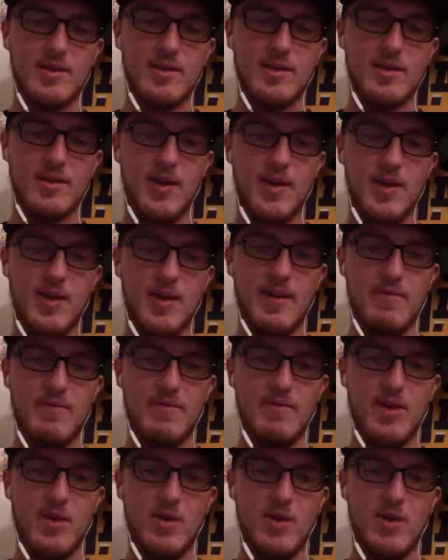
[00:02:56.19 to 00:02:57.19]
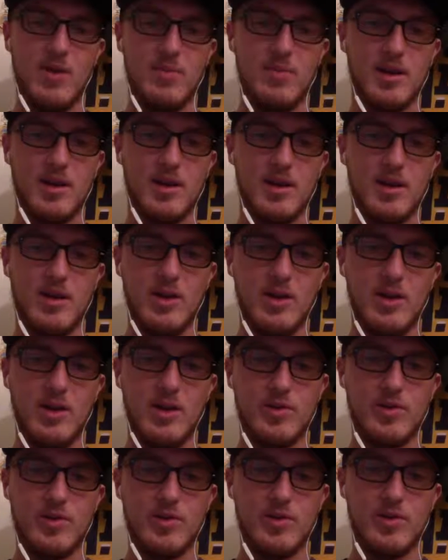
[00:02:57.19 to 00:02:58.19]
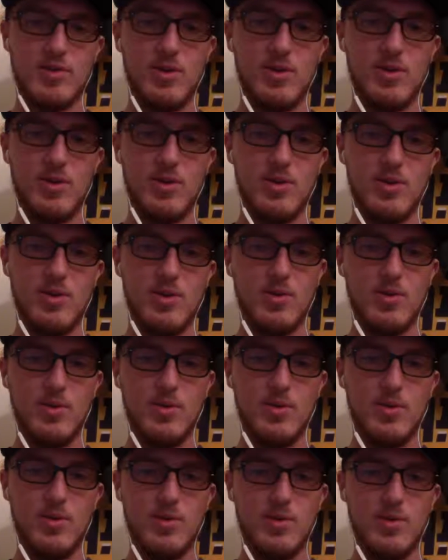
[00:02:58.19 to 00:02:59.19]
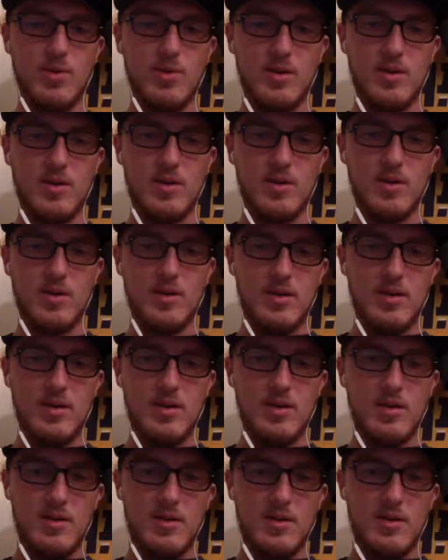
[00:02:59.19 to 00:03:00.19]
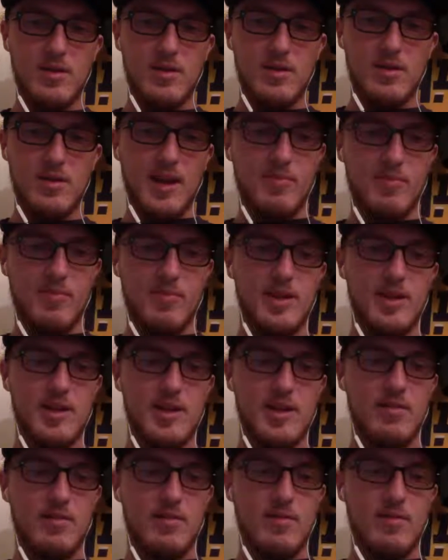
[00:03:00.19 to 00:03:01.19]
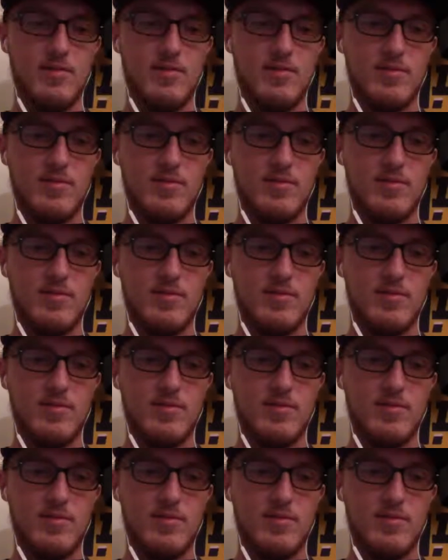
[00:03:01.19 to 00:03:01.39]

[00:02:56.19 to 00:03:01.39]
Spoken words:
being that that vote will be closer to the beginning of preseason